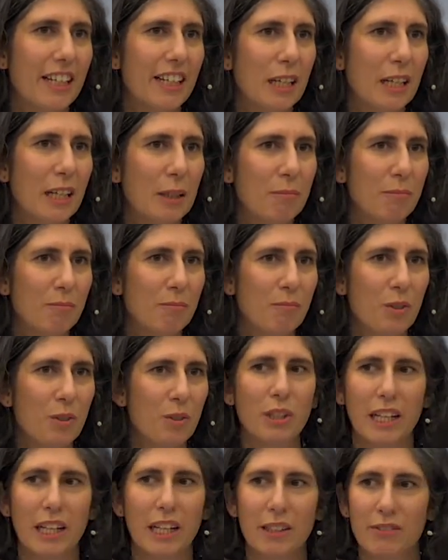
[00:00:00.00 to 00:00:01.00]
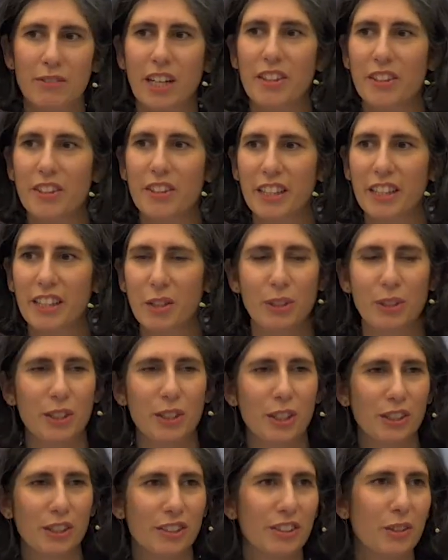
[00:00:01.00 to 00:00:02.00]
Um, you will have gathered that we're
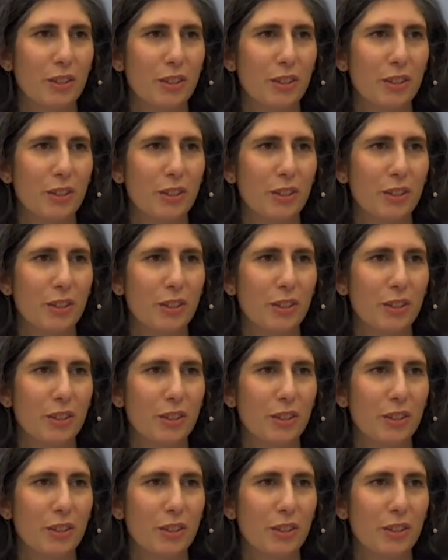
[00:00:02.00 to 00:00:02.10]
not